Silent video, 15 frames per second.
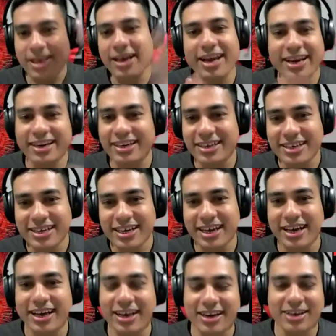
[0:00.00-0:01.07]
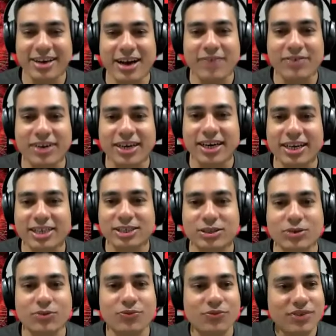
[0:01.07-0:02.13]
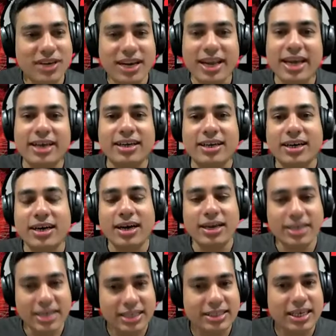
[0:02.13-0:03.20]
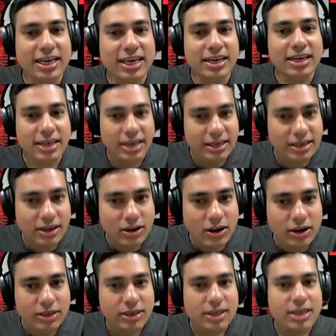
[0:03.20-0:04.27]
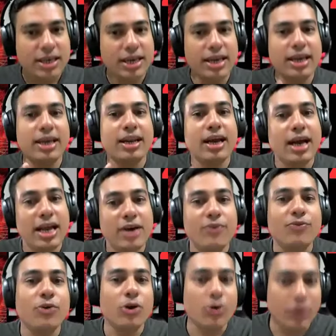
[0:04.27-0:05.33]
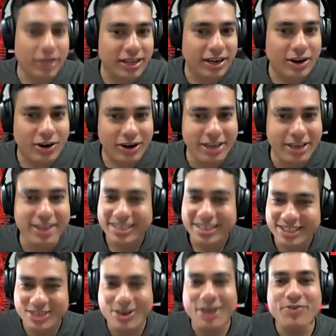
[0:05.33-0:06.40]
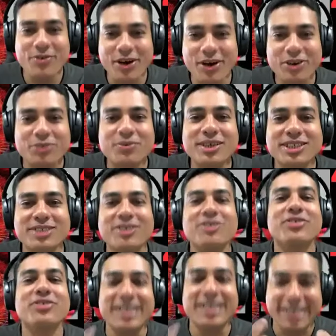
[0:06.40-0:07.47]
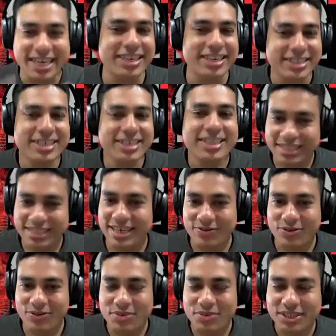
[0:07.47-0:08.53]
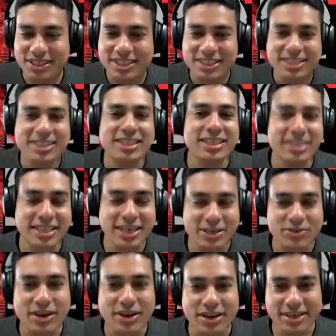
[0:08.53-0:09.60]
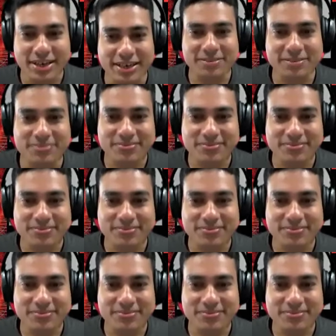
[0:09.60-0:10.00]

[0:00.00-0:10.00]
and after 10 days you feel like, yes, I learned a lot and I have forgotten a lot. So we want to make sure you retain the information that you are learning.